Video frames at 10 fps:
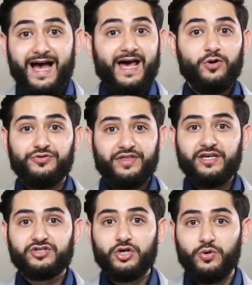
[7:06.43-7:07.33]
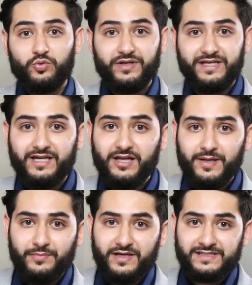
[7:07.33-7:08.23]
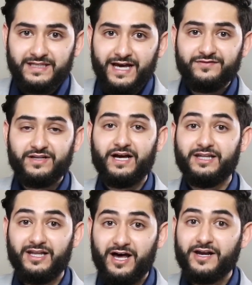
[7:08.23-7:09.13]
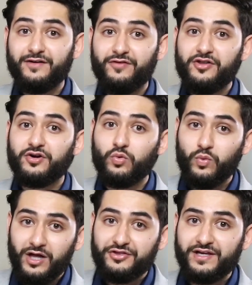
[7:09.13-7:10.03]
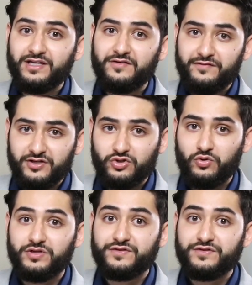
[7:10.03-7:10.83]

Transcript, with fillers: I don't think so and when Elon Musk left, a lot of other wealthy individuals